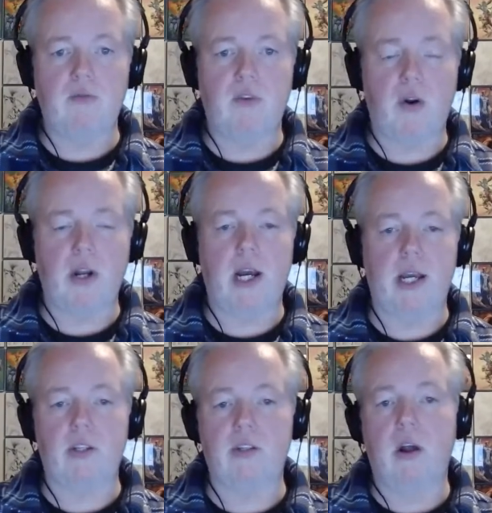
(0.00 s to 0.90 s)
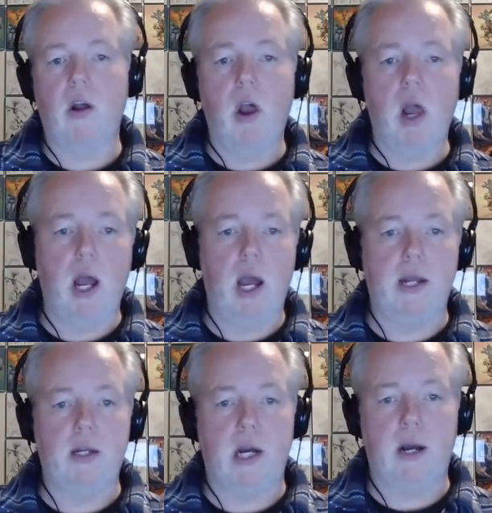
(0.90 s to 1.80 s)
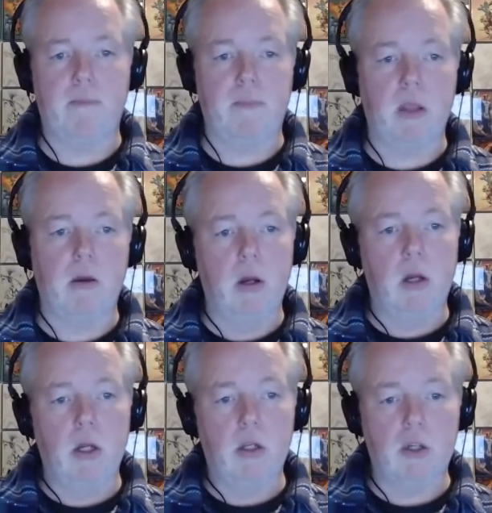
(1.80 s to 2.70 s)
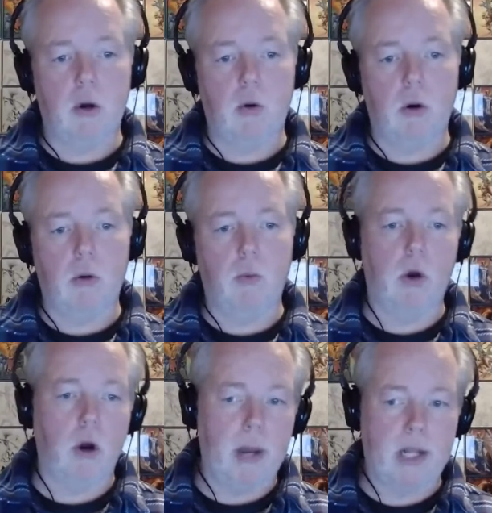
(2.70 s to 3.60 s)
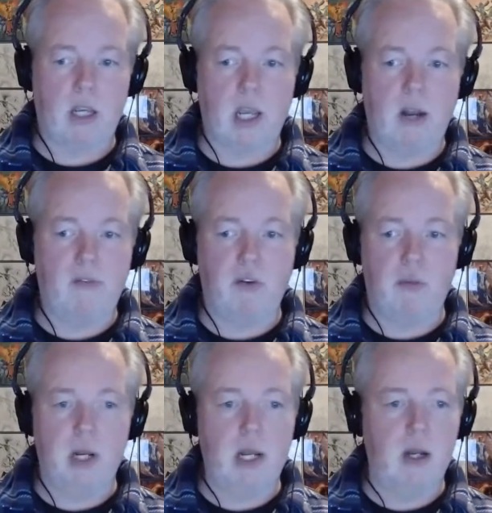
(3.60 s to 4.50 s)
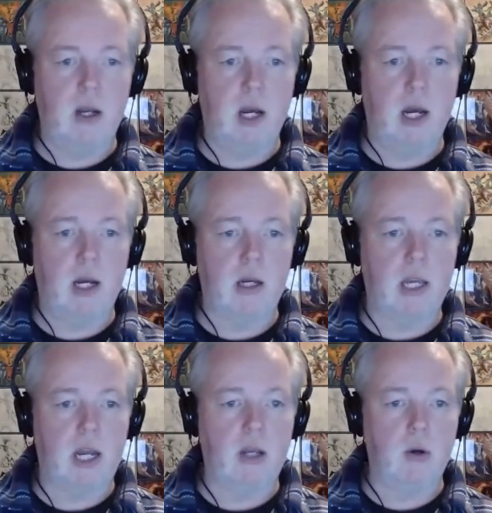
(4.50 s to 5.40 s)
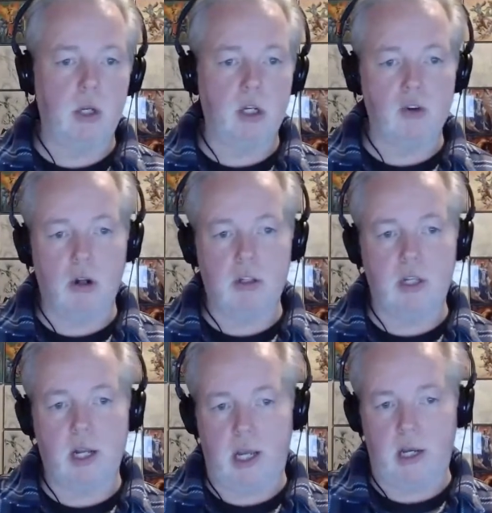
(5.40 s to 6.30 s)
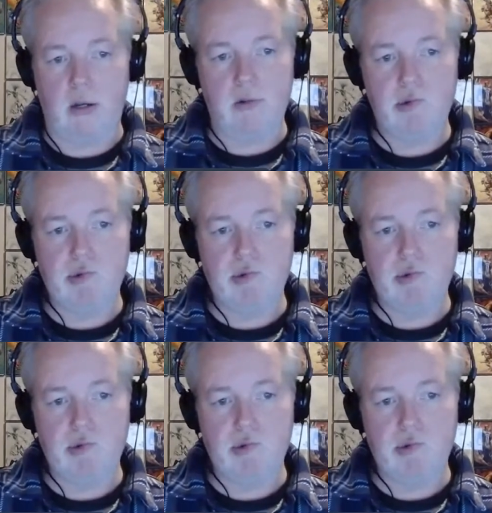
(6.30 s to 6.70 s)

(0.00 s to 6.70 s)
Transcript: Very nice. And so we'll go back to Kenny for a minute. Kenny, who you drawing tonight?